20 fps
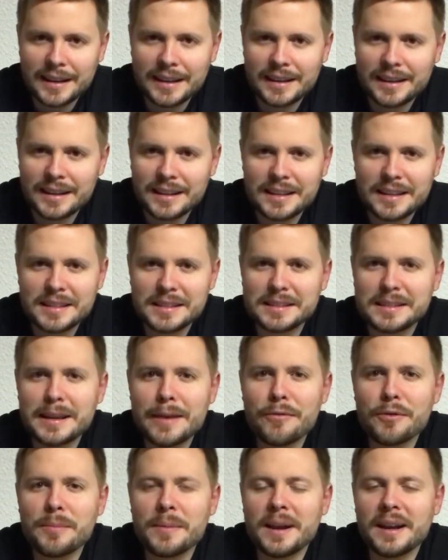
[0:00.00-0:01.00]
it's
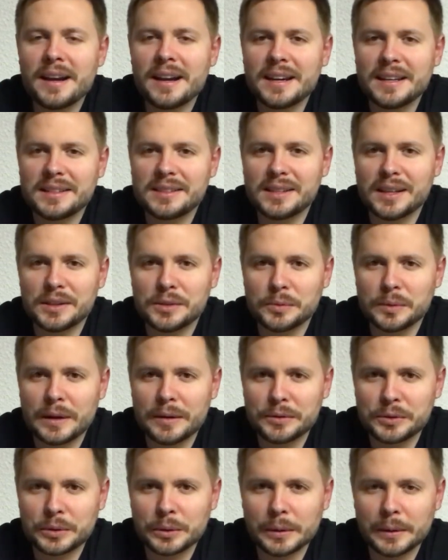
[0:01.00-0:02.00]
never made any sense when I
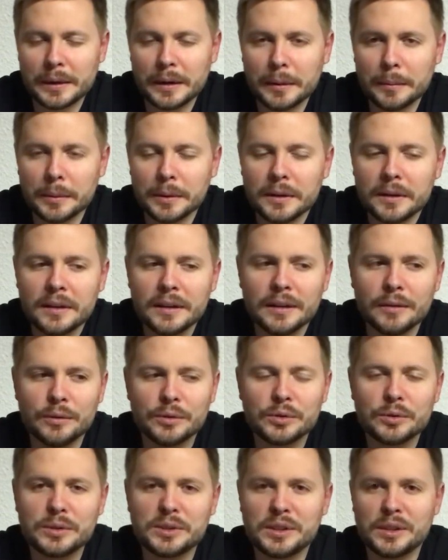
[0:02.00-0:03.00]
was growing up. It was
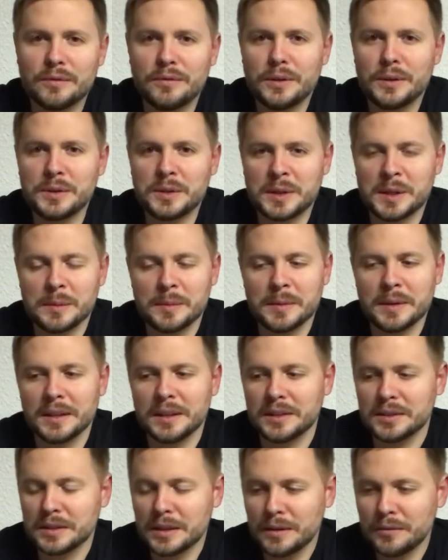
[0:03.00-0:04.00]
always confusing to me,
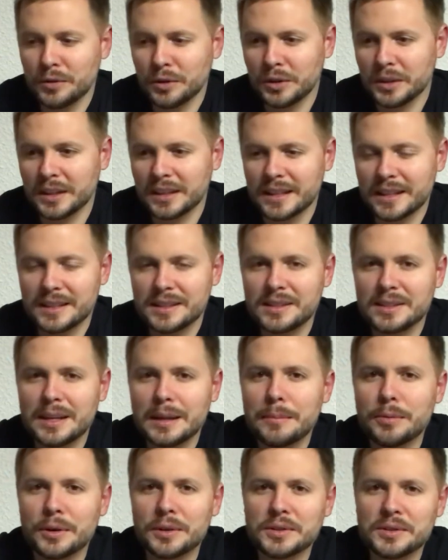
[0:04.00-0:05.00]
because then if you look in that same
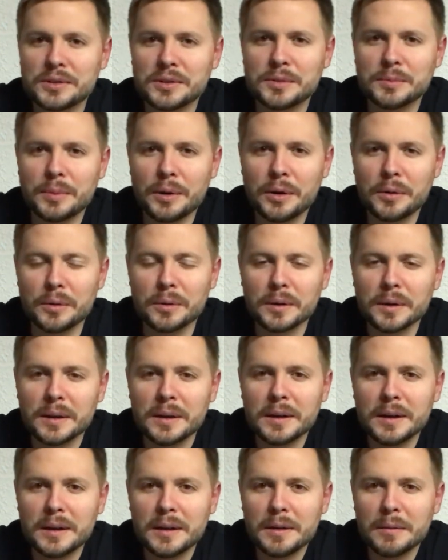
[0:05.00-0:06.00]
person's boat,
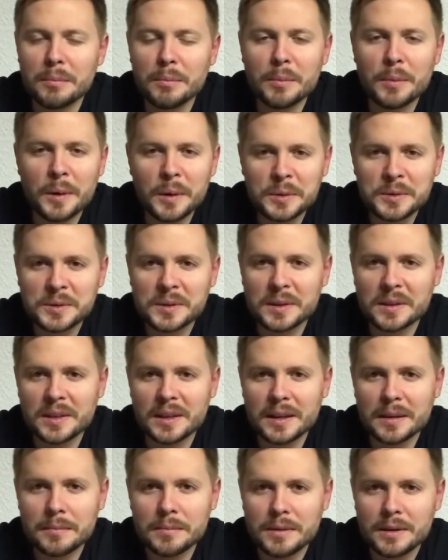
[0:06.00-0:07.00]
most of
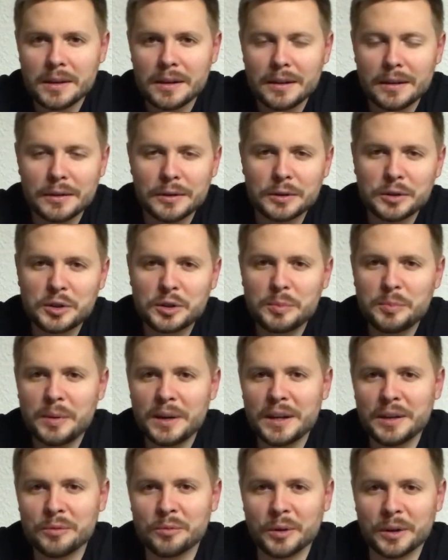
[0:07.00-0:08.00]
them, their
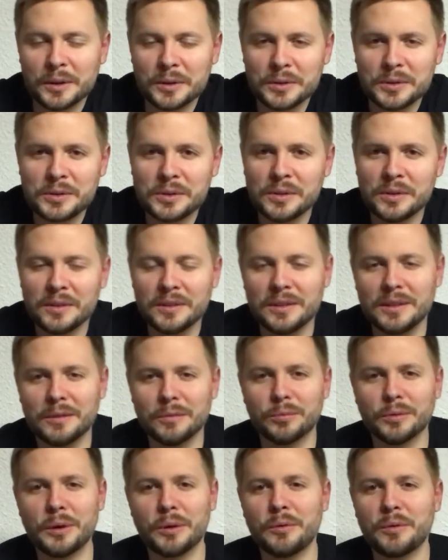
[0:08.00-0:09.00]
spinning reels, the
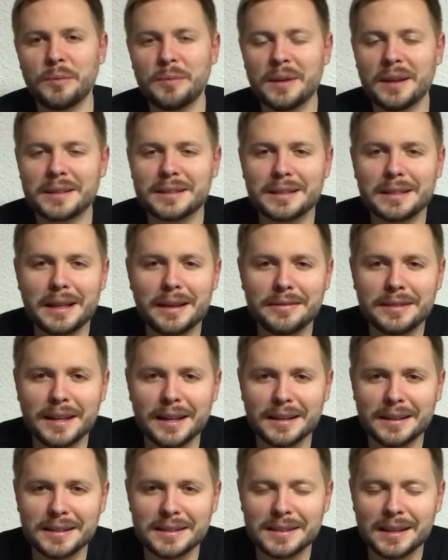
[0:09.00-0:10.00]
reel would be on the
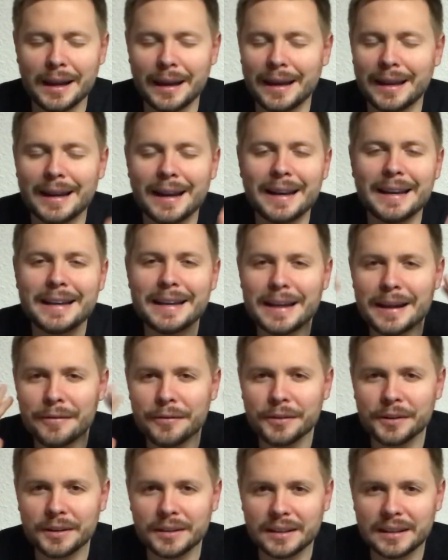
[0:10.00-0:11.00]
left-handed side. I
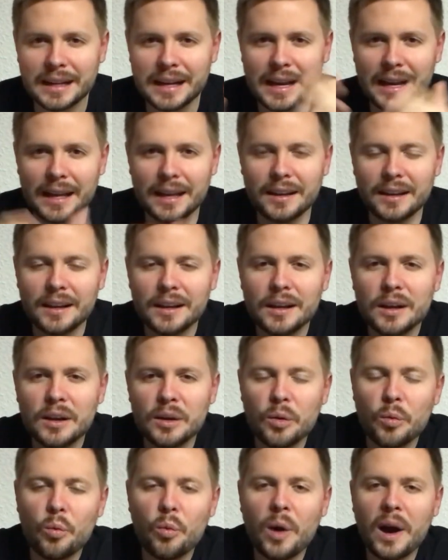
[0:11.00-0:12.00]
never got
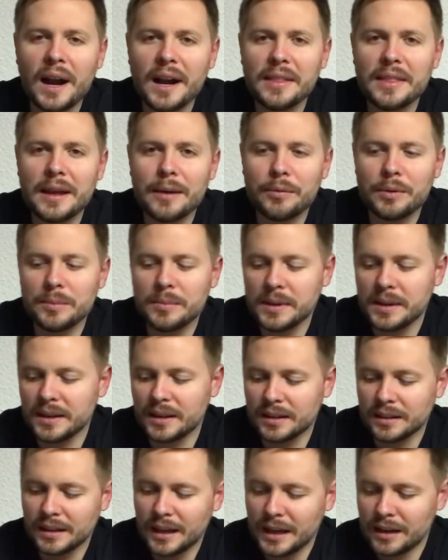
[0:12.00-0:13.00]
why that would be, and
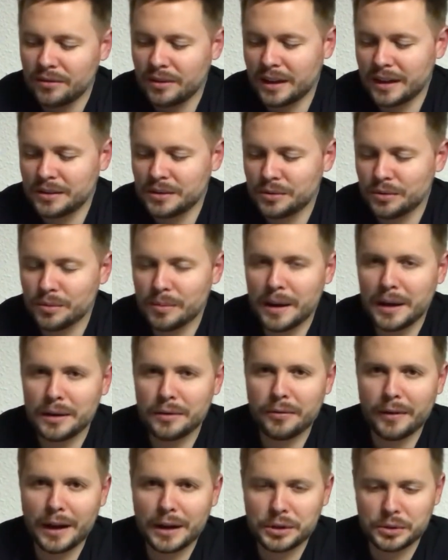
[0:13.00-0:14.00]
a lot of it had to do with
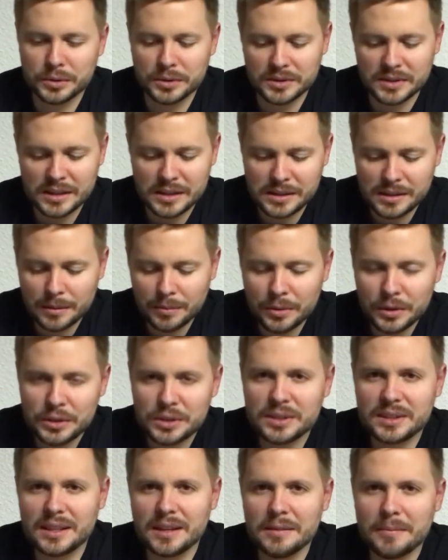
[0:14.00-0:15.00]
manufacturers. They simply
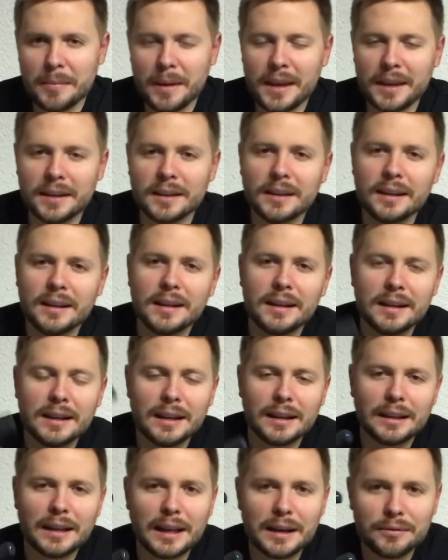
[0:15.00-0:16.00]
just didn't make
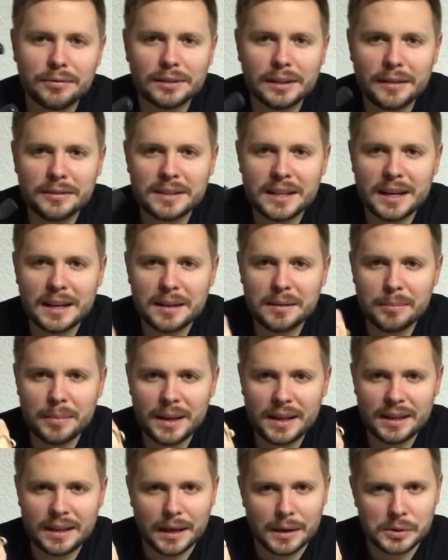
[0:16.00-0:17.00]
a lot of left-handed bait
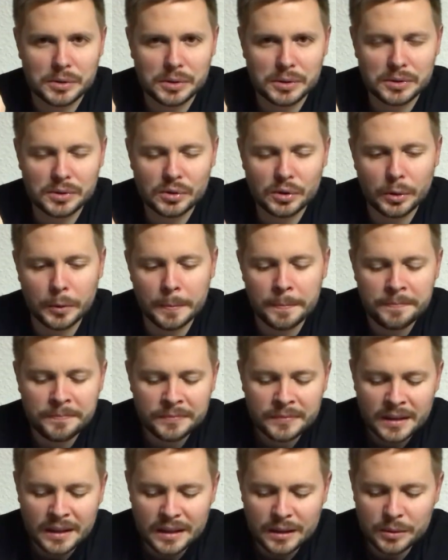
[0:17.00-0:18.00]
casters, so
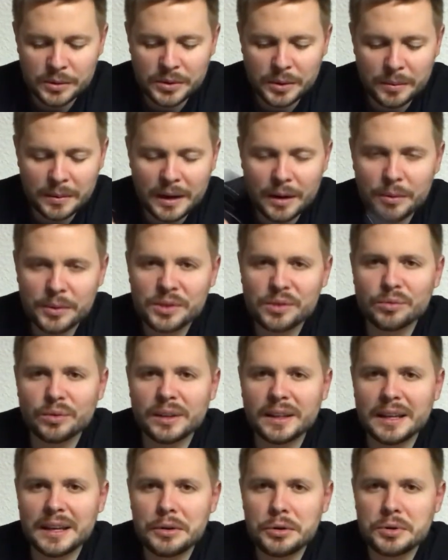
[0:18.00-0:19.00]
it was something I wasn't really
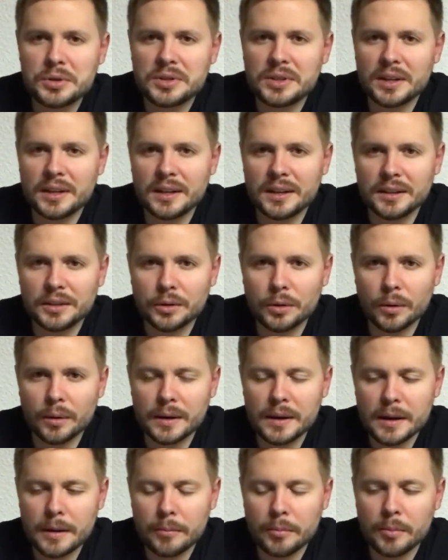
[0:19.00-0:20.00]
interested in growing
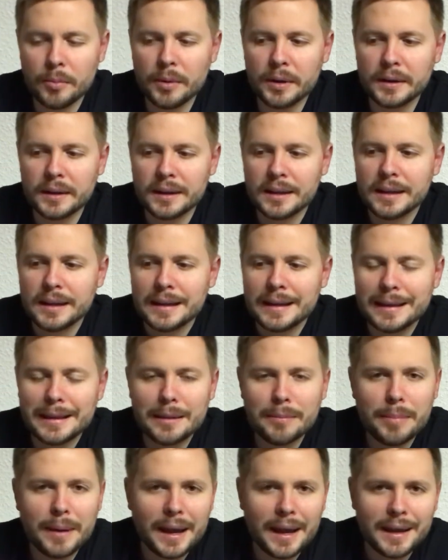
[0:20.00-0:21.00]
up. But in the
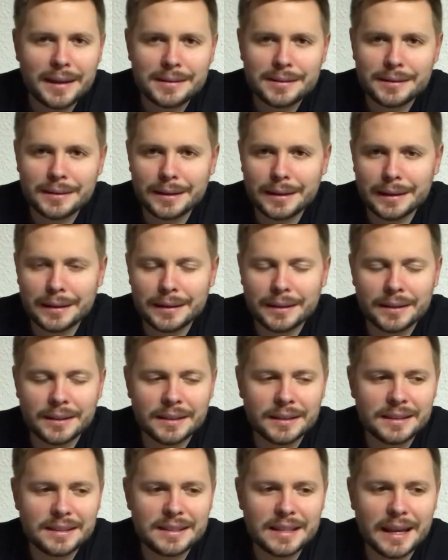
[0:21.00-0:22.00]
past, like
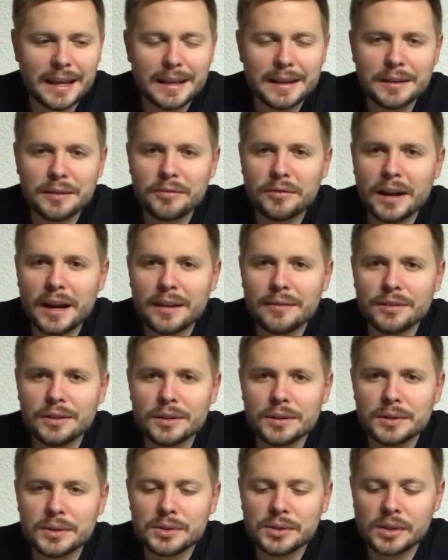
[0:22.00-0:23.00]
10 to 5
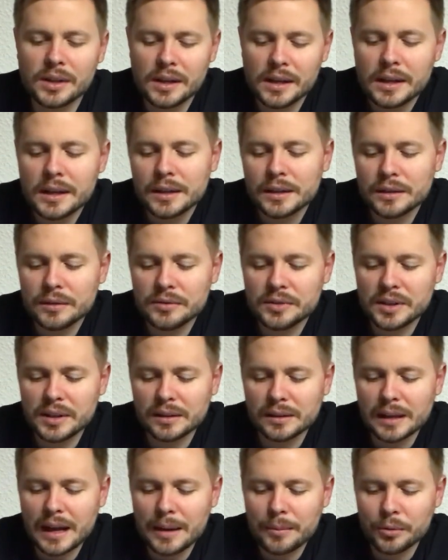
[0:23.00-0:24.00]
years, you've seen a
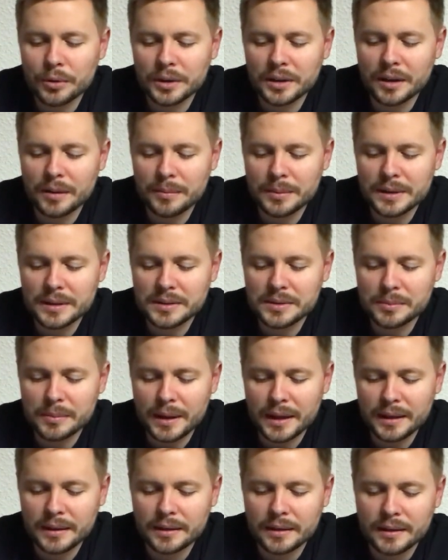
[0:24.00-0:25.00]
lot more companies
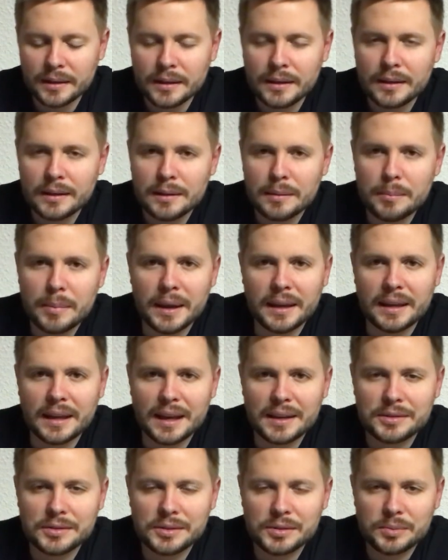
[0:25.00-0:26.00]
make bait
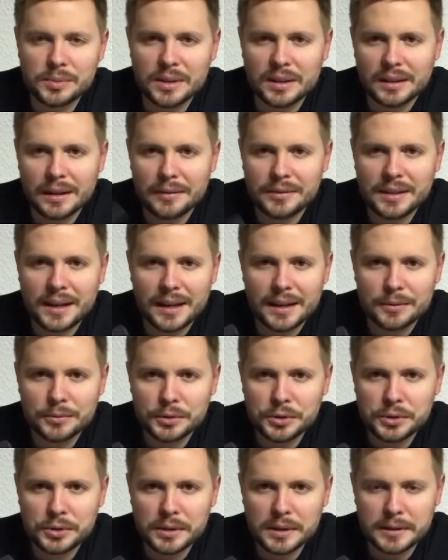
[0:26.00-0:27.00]
casters with a left-handed
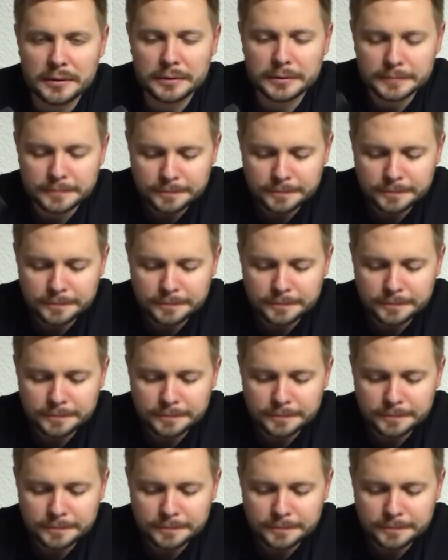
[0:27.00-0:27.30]
retrieve.